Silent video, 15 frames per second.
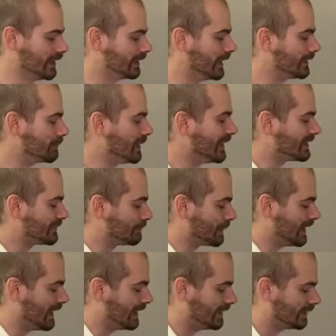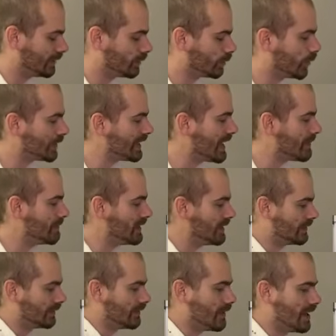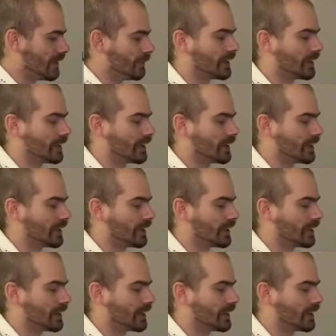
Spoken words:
let me explain what I mean,